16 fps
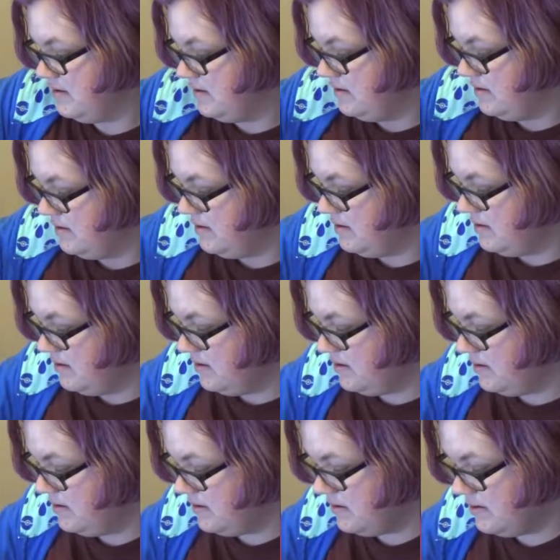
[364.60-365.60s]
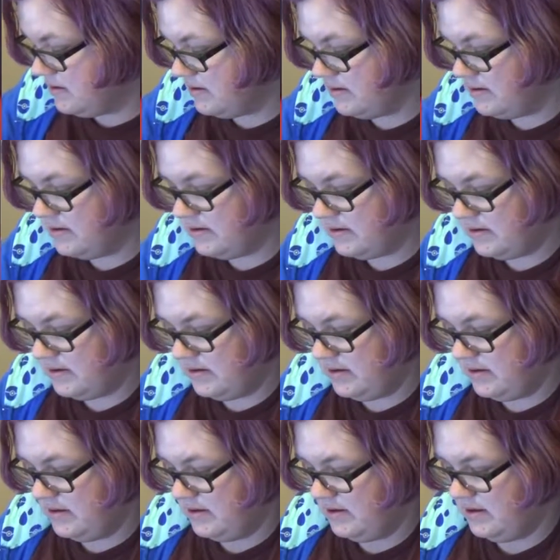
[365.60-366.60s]

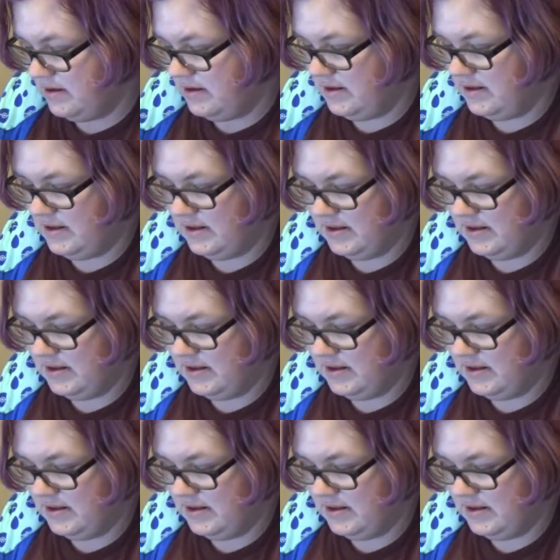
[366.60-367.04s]
Nobody speaks.